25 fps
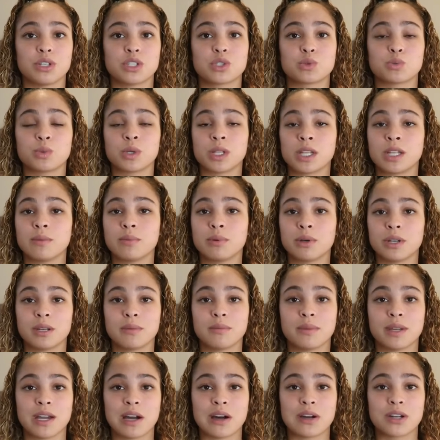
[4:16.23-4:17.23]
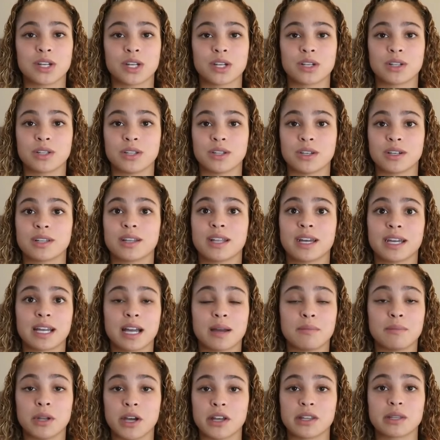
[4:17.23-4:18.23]
it's really putting me out here to look like
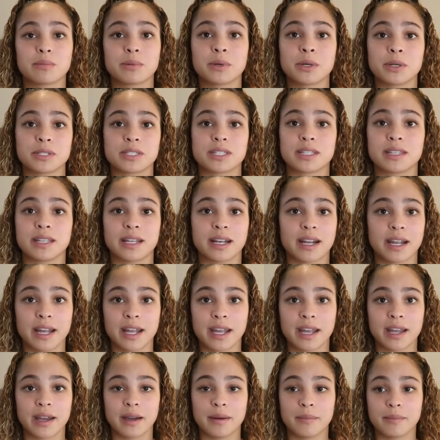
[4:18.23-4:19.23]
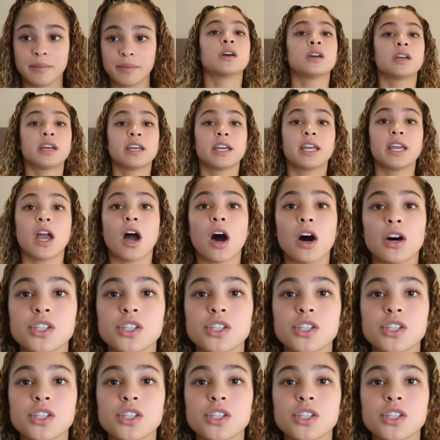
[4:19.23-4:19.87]
I'm not the person that I am. He